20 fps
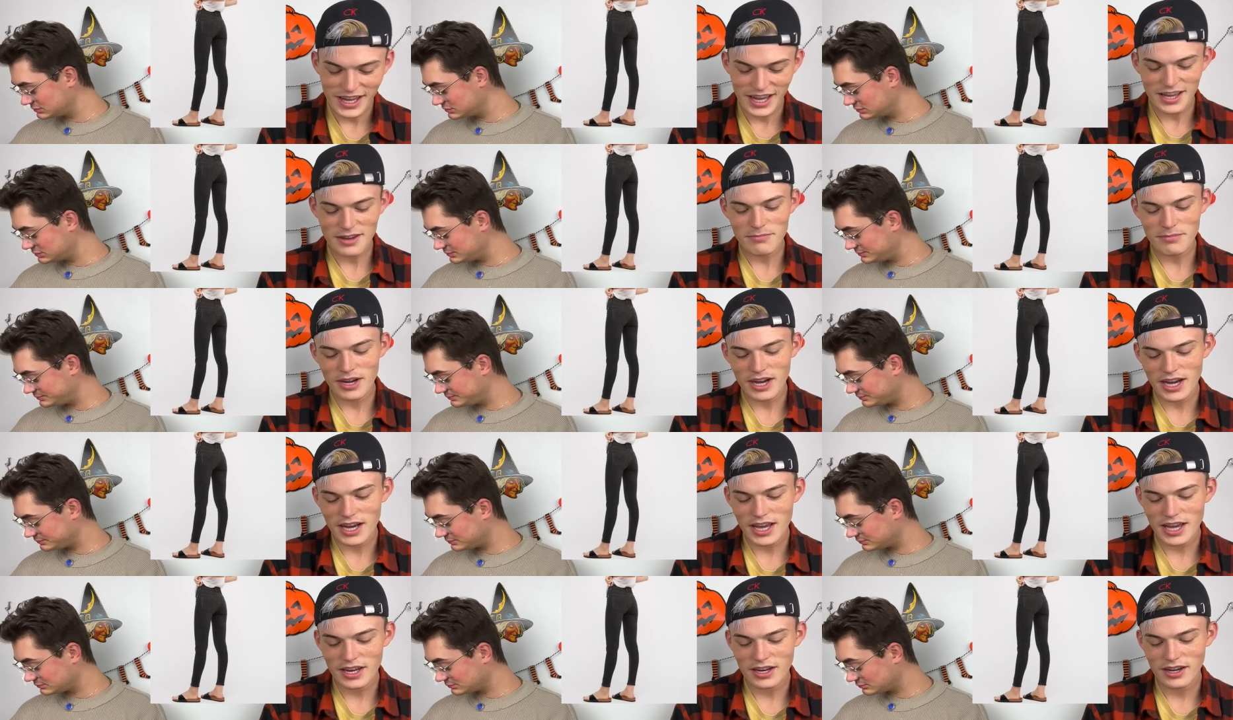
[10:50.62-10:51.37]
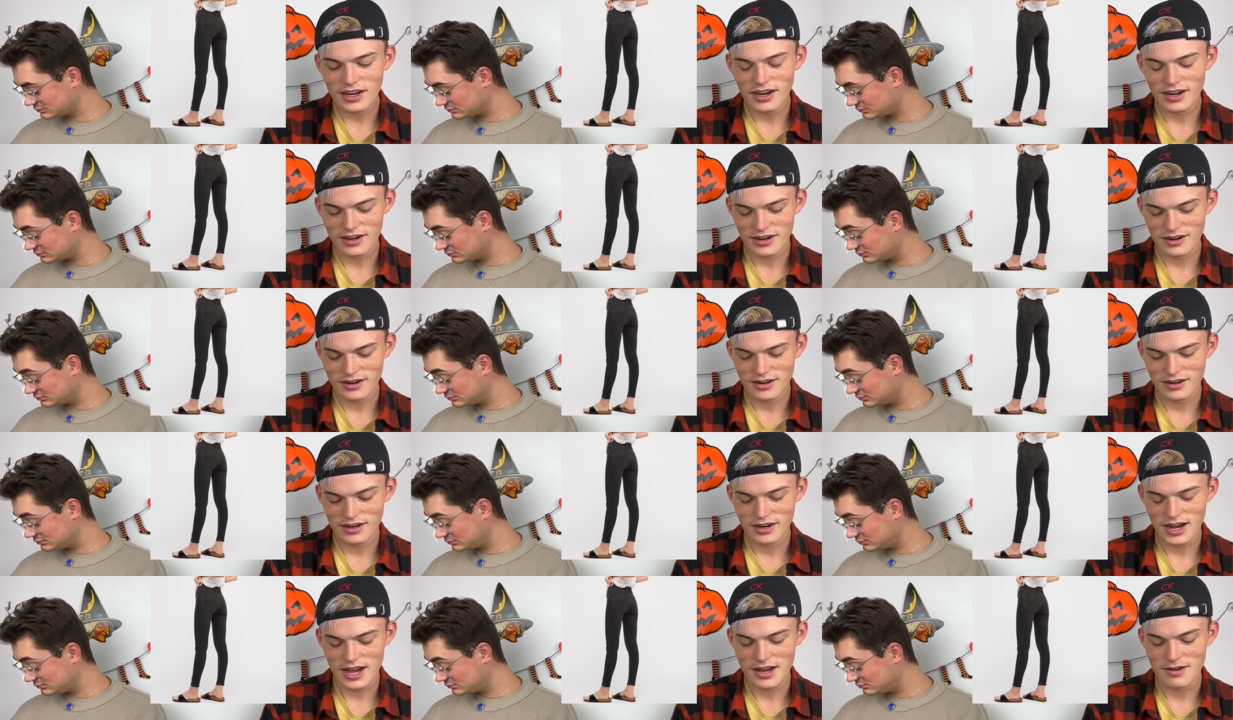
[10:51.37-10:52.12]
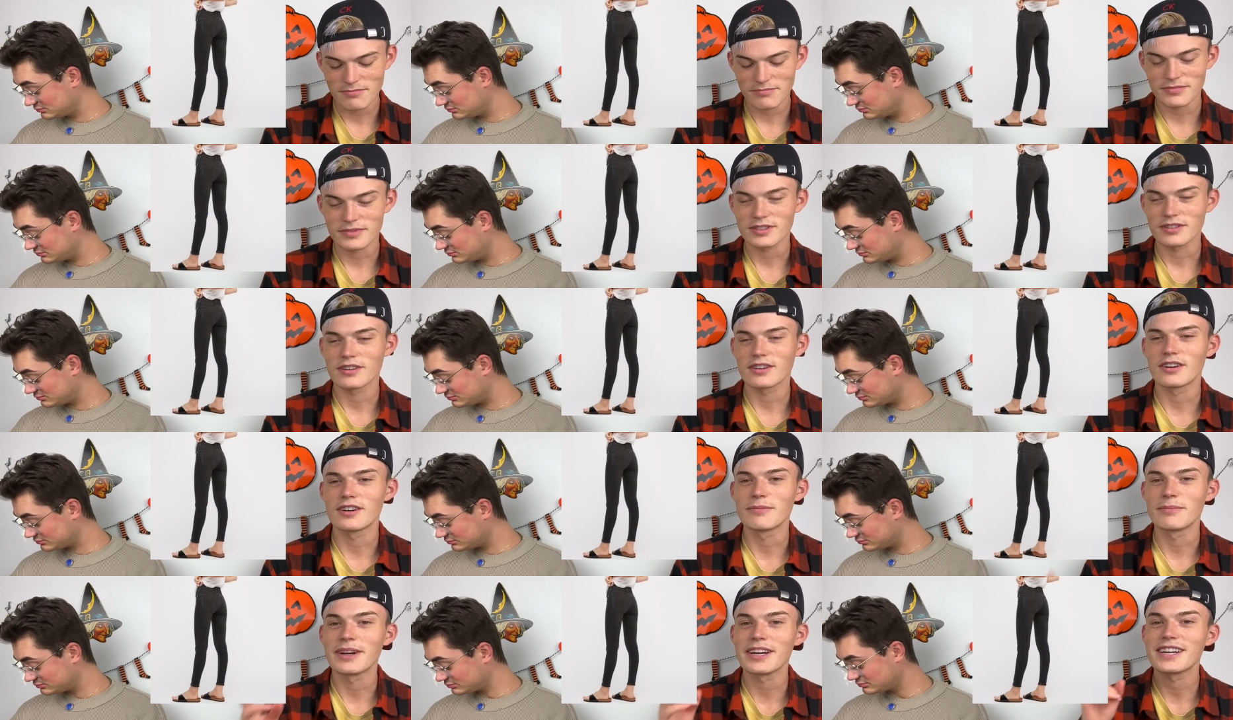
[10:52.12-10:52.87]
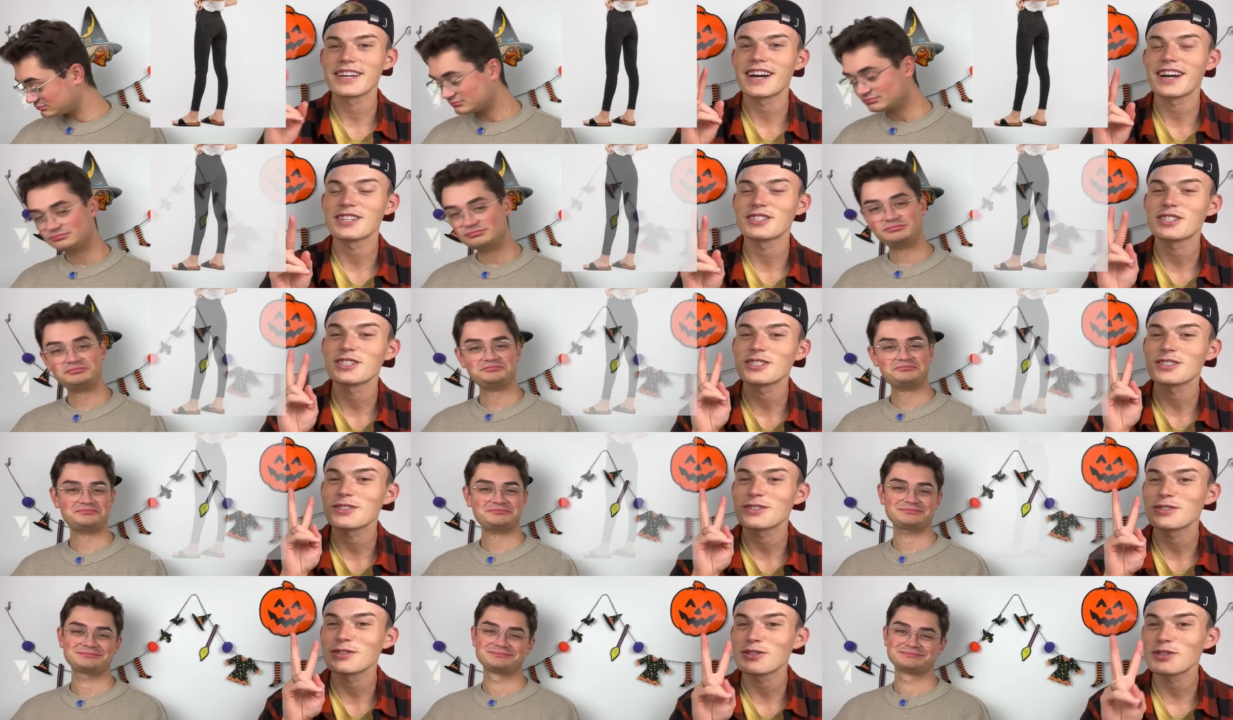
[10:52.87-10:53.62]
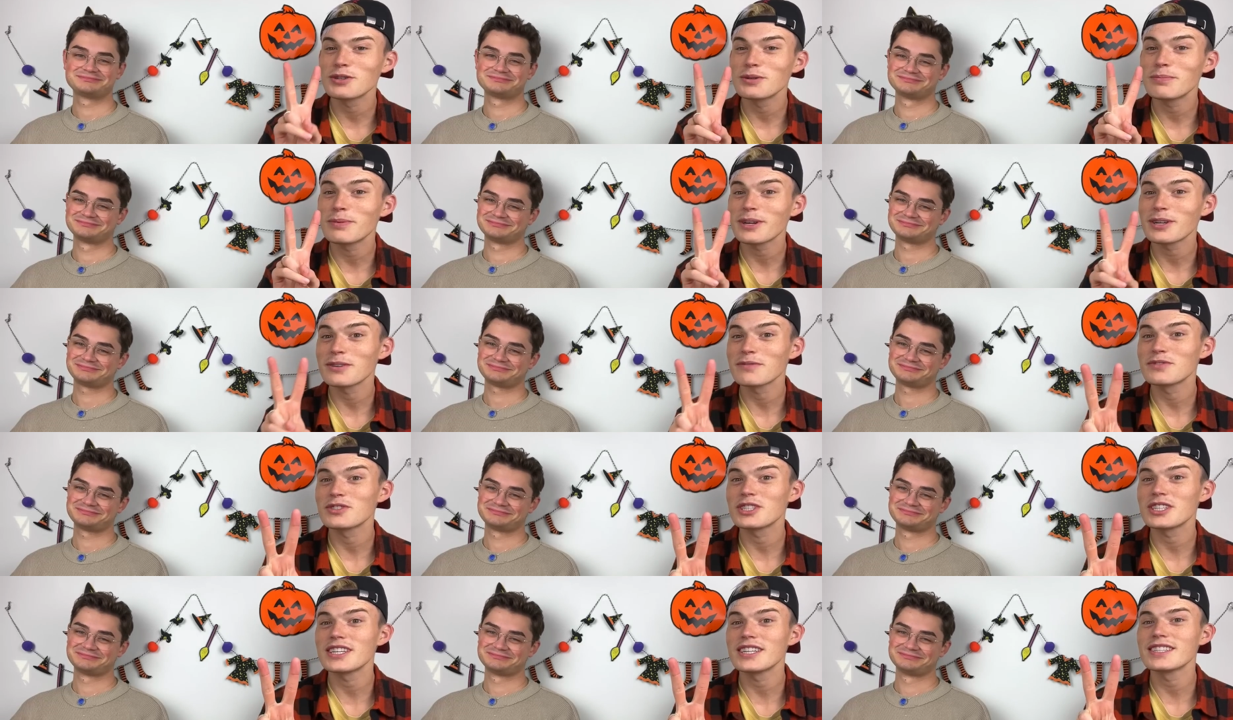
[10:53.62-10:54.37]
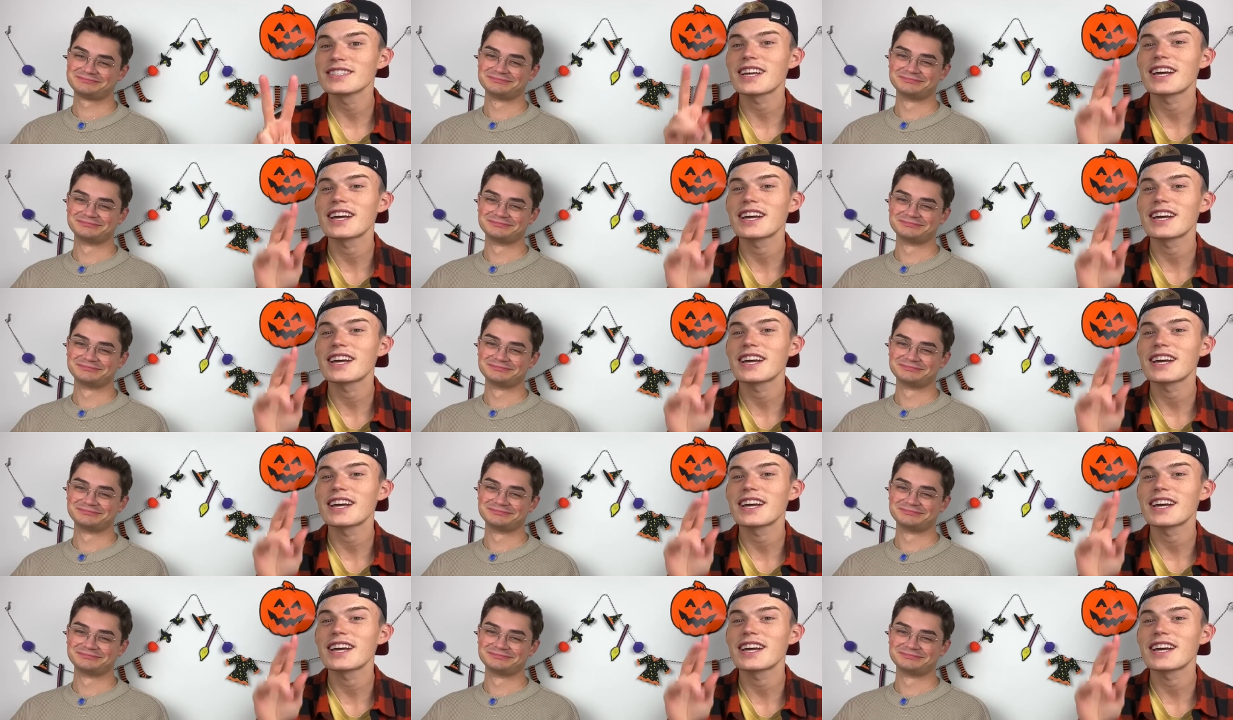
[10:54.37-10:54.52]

Speaker 1: And mine are, oh my gosh, I sold two pair of jeans.